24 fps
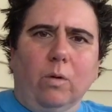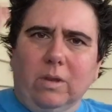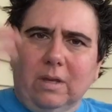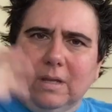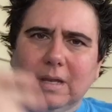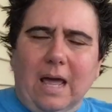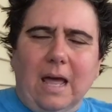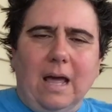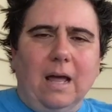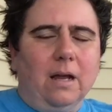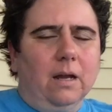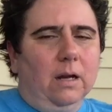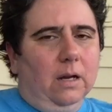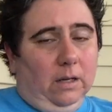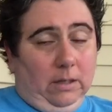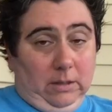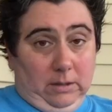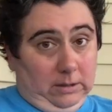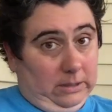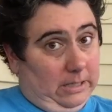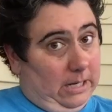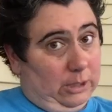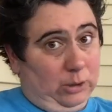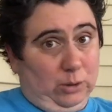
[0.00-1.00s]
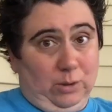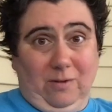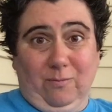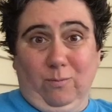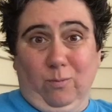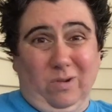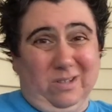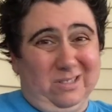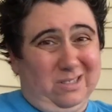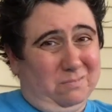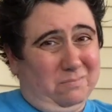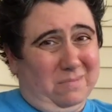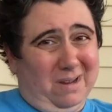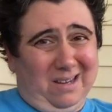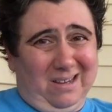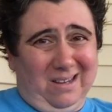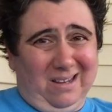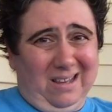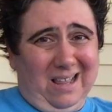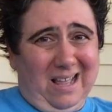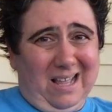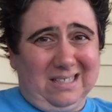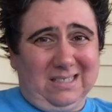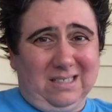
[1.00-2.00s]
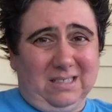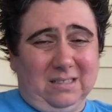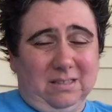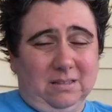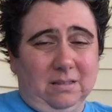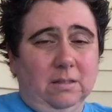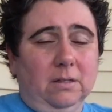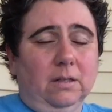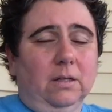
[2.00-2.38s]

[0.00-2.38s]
than that. Yes, you have ones that make you less.